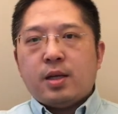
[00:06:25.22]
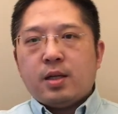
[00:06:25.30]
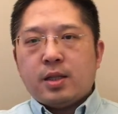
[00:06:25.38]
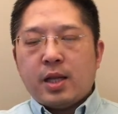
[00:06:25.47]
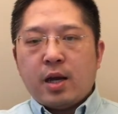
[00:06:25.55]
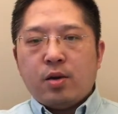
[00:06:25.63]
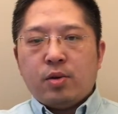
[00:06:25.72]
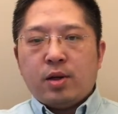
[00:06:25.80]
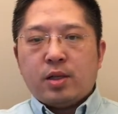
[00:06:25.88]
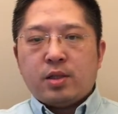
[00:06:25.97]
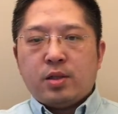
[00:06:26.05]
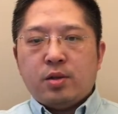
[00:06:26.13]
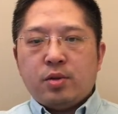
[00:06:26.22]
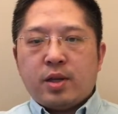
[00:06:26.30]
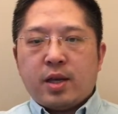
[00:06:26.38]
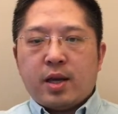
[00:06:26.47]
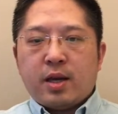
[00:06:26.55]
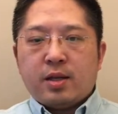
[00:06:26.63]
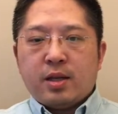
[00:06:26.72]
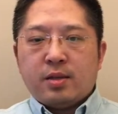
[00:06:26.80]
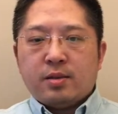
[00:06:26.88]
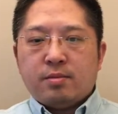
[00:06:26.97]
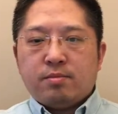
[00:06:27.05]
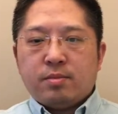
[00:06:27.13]
Now let's look at a
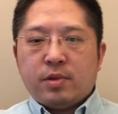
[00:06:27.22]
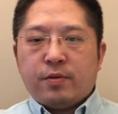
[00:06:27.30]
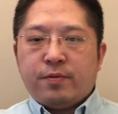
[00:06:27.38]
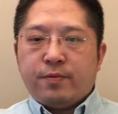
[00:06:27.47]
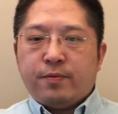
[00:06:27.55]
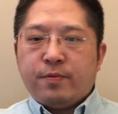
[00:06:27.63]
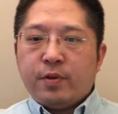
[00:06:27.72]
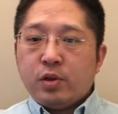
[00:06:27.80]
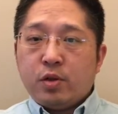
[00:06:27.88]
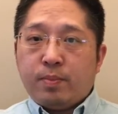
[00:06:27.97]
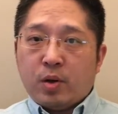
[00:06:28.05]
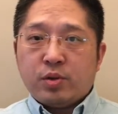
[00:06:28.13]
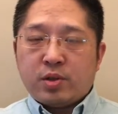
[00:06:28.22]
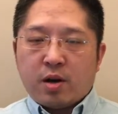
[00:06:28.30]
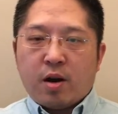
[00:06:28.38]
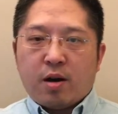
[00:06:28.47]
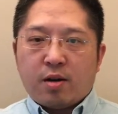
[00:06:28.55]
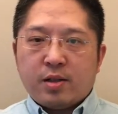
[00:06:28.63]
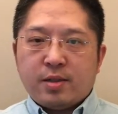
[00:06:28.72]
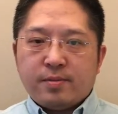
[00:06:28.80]
photo postcard.